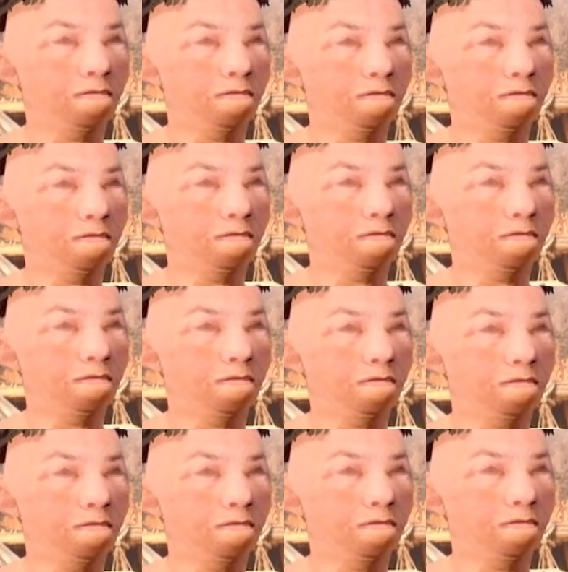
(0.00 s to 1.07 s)

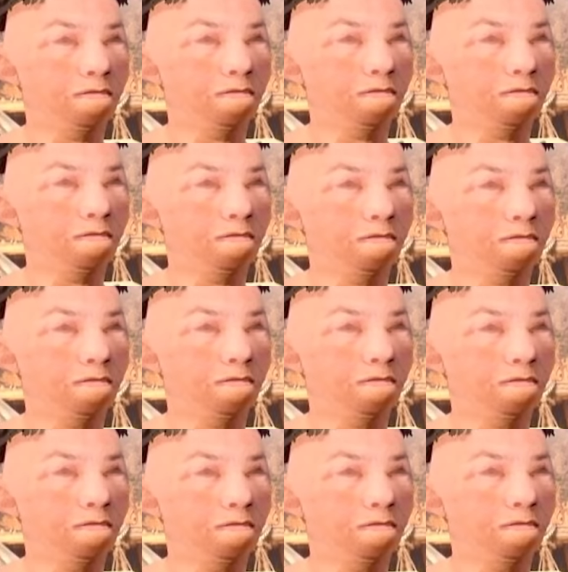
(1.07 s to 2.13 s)

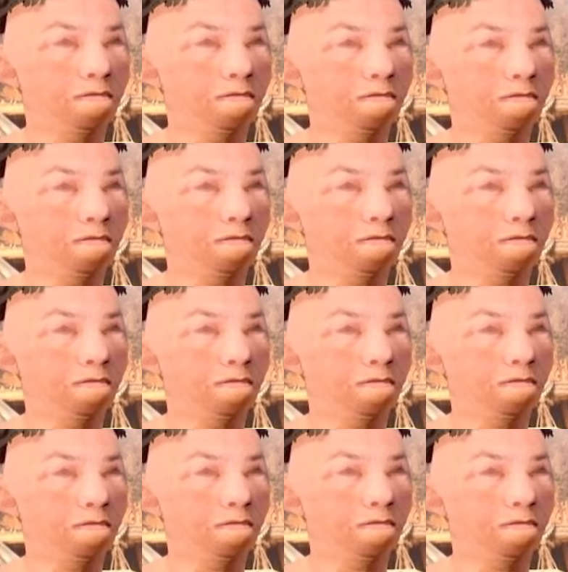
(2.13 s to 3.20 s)

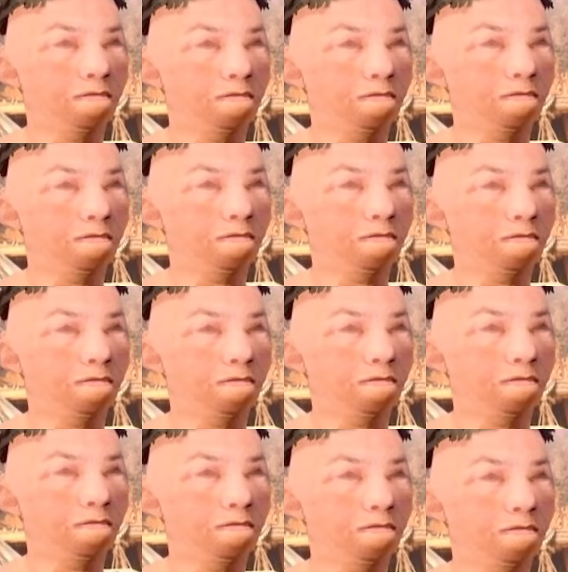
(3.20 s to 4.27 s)

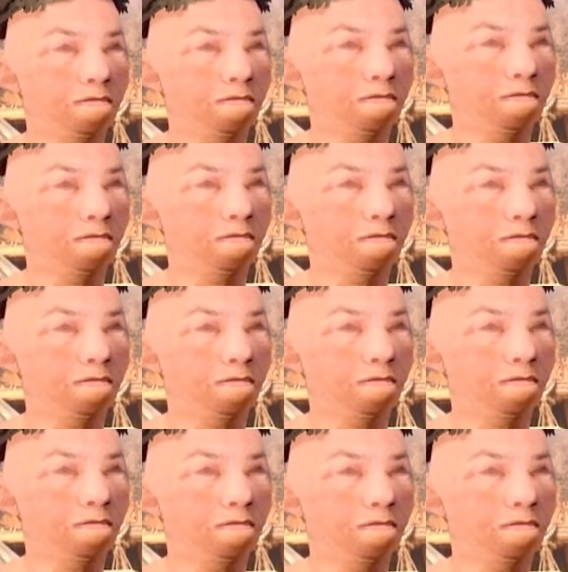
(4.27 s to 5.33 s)

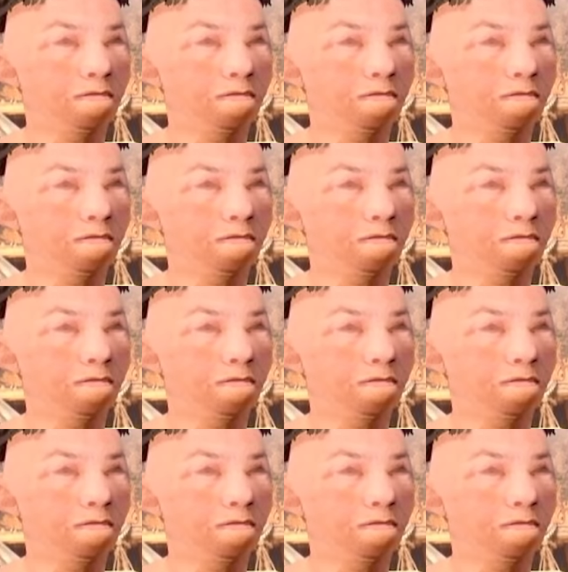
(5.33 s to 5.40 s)
No words are spoken by the person on screen.